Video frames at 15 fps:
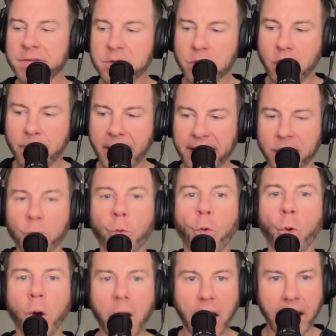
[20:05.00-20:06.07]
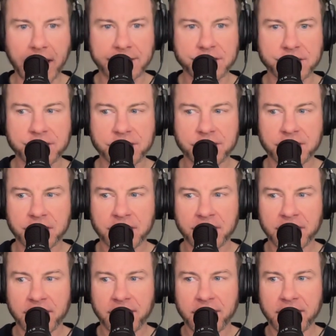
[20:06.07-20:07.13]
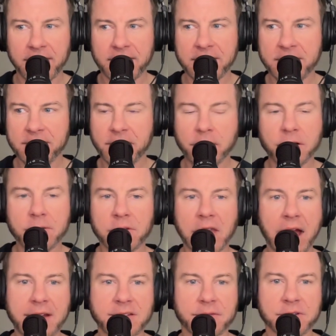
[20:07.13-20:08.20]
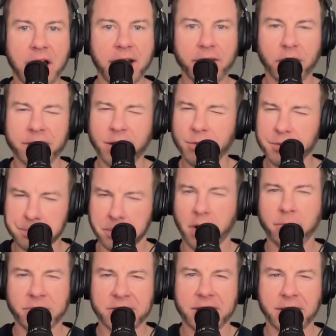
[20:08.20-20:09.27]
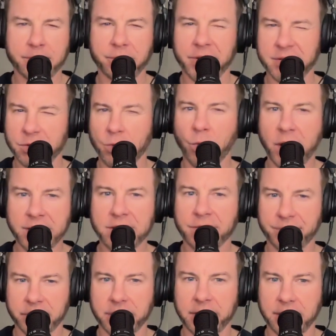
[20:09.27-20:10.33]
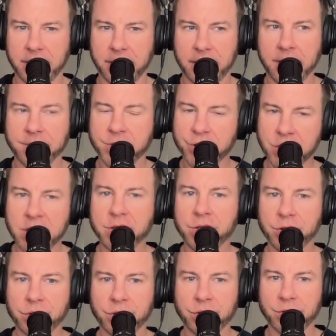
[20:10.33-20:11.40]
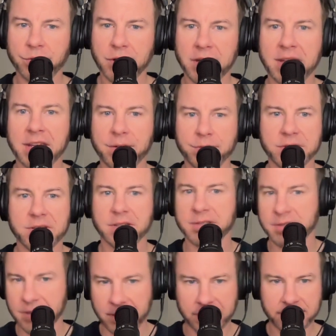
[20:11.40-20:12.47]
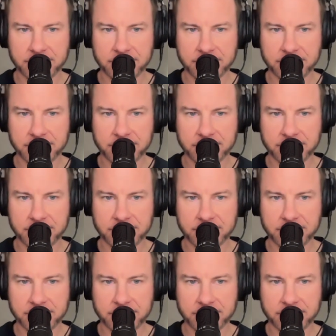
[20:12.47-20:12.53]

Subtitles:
you go back and watch, there are lines of dialogue that would have probably taken place quite differently if she knew he was his son.